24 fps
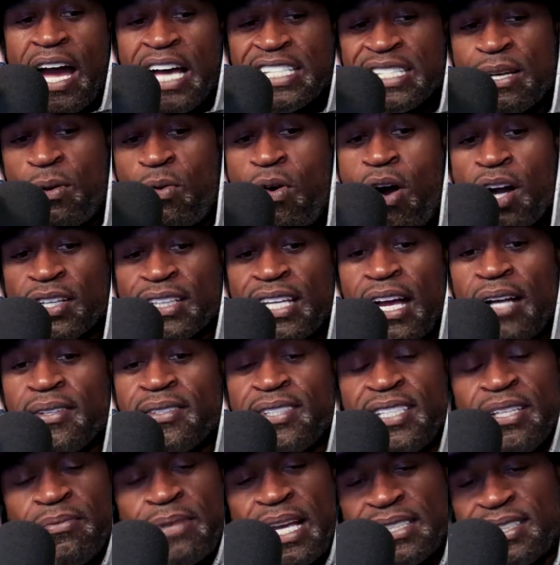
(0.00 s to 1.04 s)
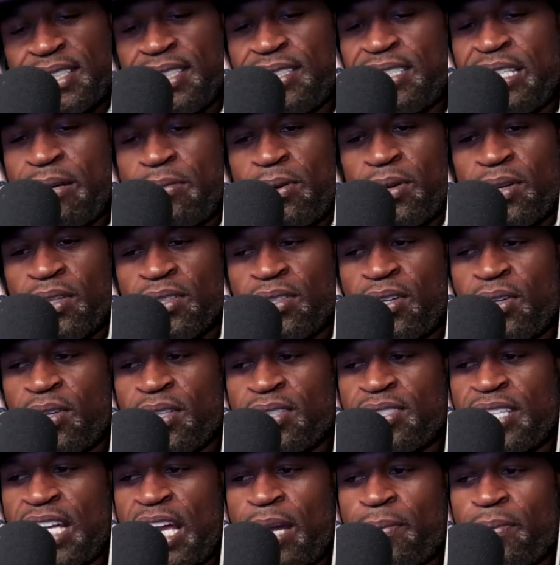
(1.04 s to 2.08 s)
As I walked out, I see Tim on
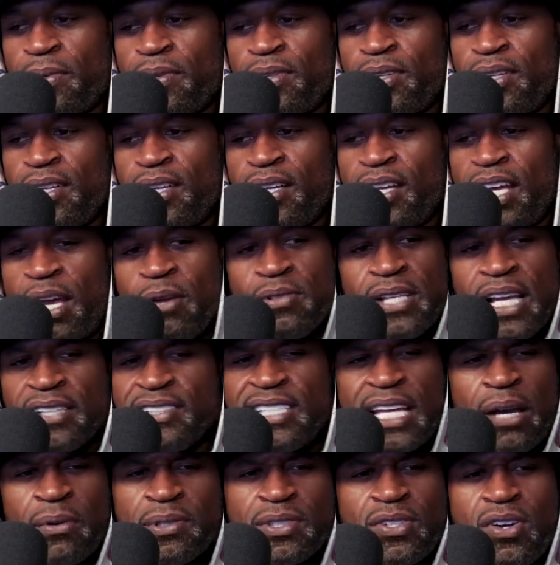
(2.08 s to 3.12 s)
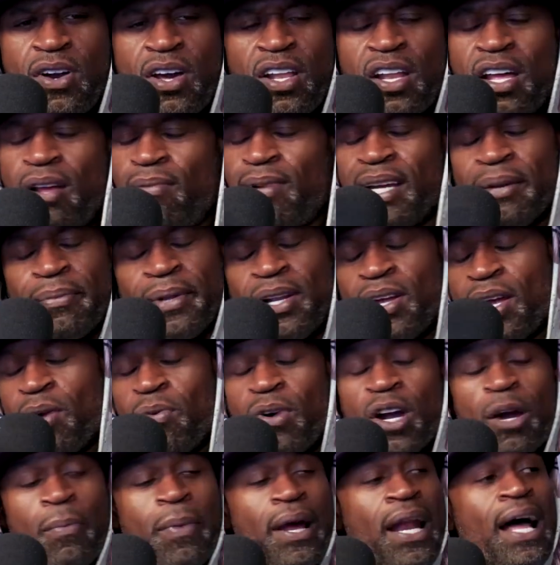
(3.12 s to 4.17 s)
the table. He was like, Jack, what's going on? I'm like, man, don't
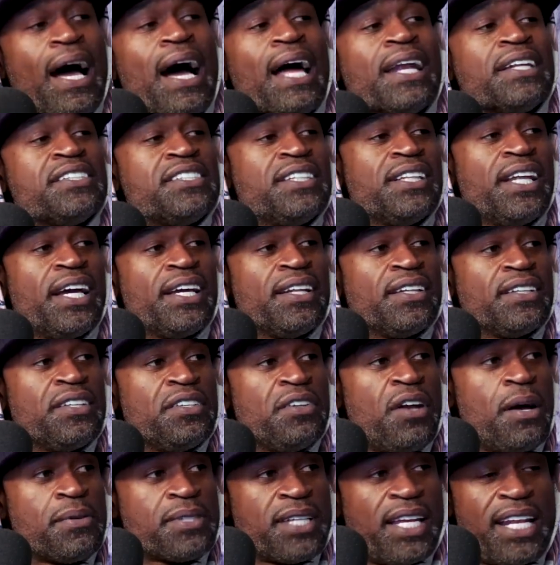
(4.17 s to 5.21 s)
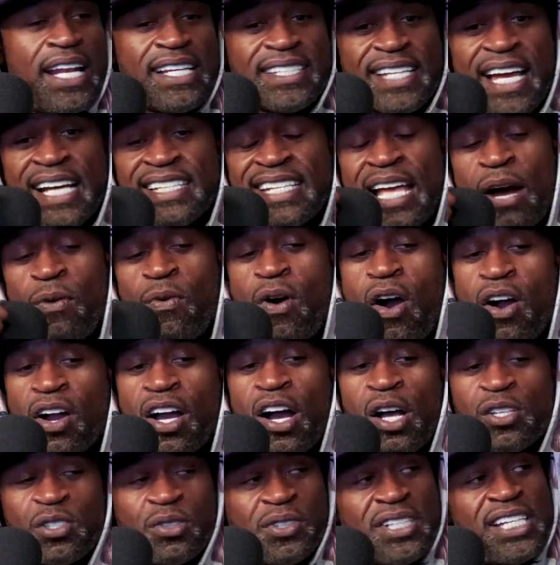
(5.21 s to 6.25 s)
worry about it. I'll holler at you later. You know what I'm saying? As I walk
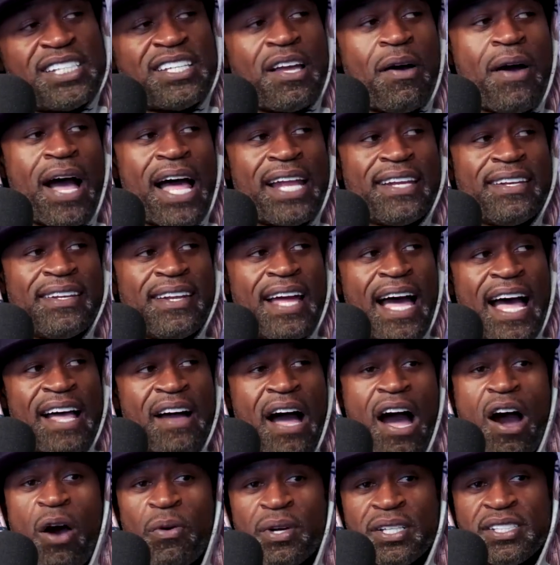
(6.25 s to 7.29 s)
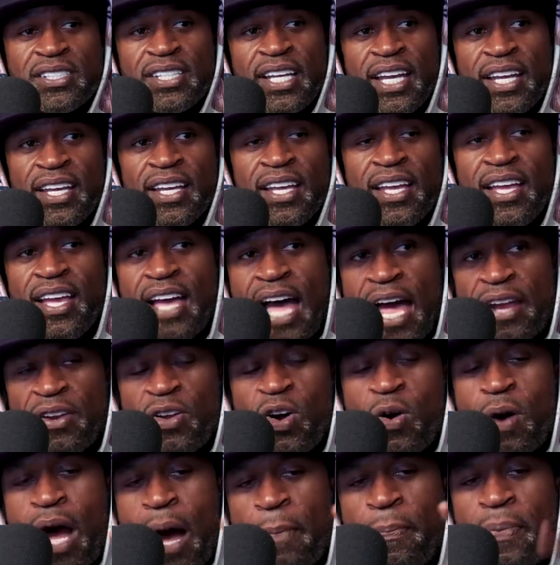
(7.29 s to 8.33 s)
out. So this is how I always say, I
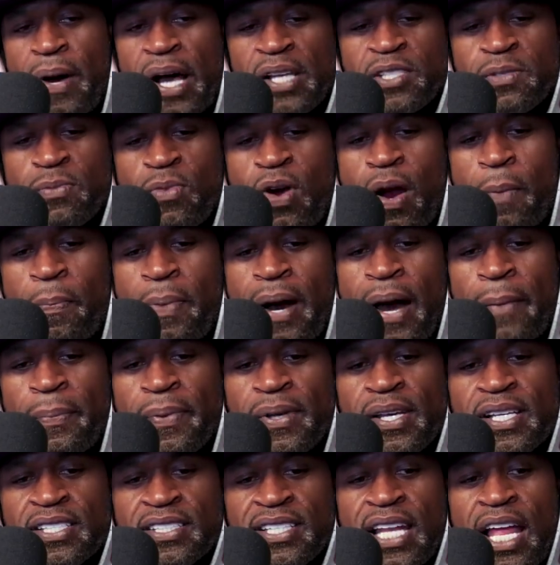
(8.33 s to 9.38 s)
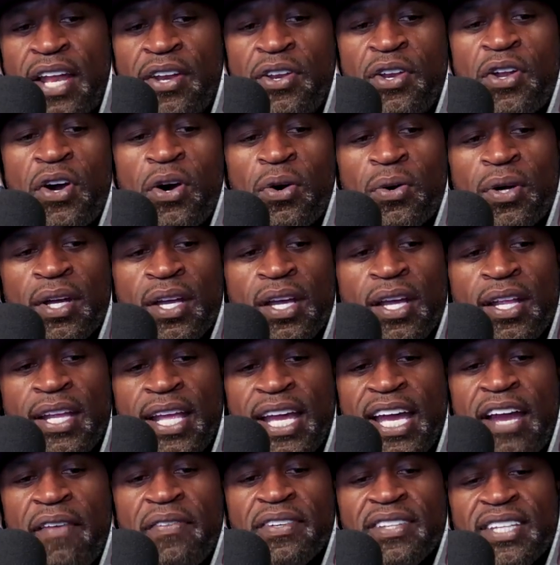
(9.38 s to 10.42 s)
know how smart Pop is, and I know
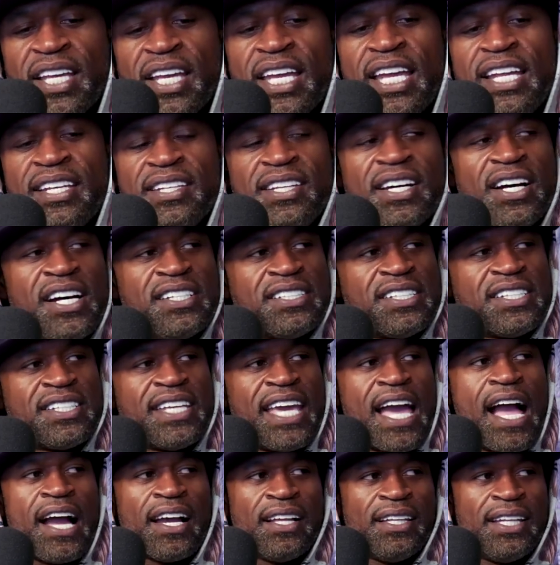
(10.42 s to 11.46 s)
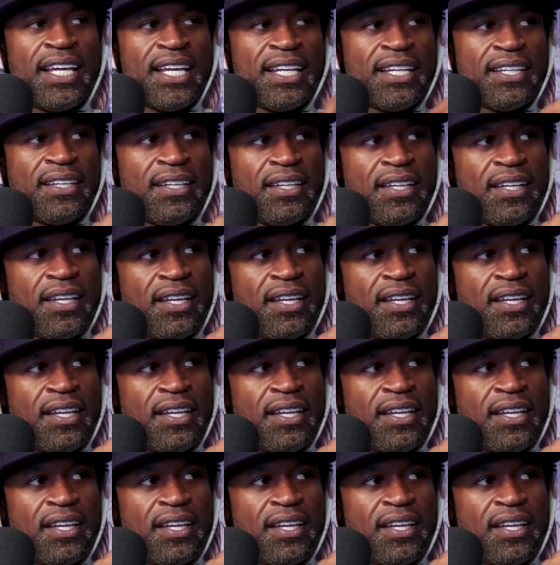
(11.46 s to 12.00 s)
that everything he does is calculated.